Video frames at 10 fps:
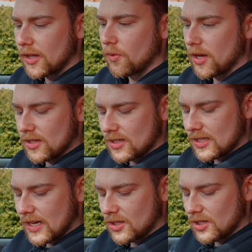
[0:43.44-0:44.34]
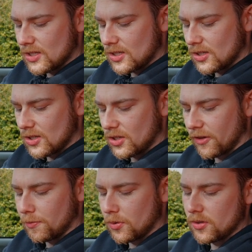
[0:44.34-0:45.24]
And the way this attaches to the
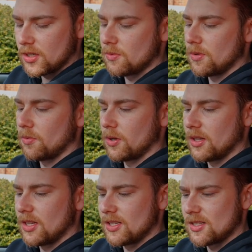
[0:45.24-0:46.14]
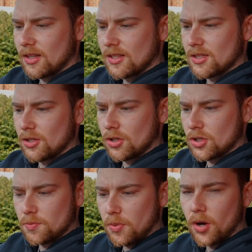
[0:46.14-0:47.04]
shift boot is with one of these things, so you can
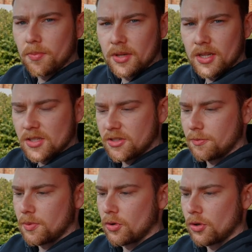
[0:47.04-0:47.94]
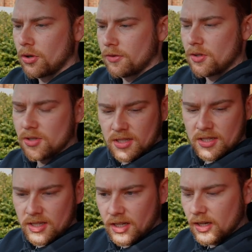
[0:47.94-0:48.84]
just pop the shift boot on and off using
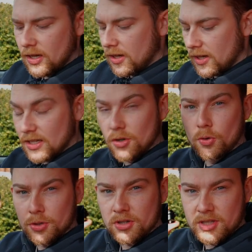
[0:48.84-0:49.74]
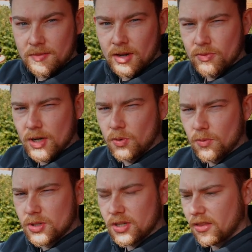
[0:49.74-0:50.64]
this thing. They did also send me a red
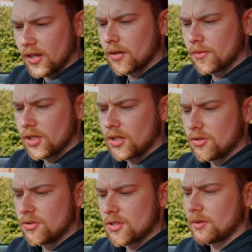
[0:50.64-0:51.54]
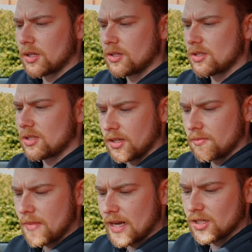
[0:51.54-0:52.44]
one, which I think I'm going to use because it
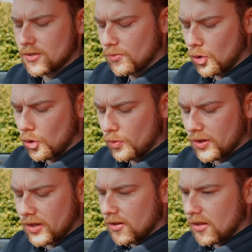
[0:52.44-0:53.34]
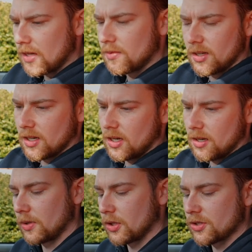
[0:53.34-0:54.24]
matches more with the theme of the
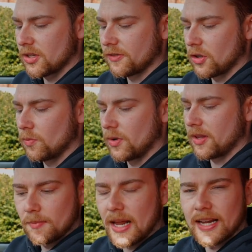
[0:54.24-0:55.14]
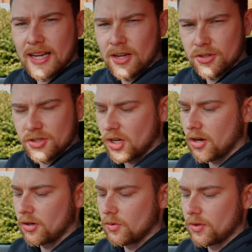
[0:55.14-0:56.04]
car, because I've gone with black
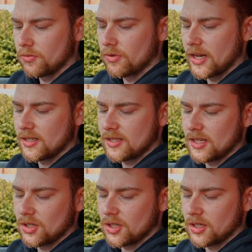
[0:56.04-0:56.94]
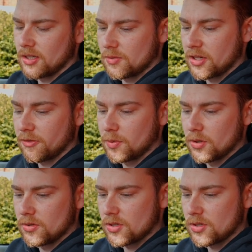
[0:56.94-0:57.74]
Alcantara with red stitching shift boot.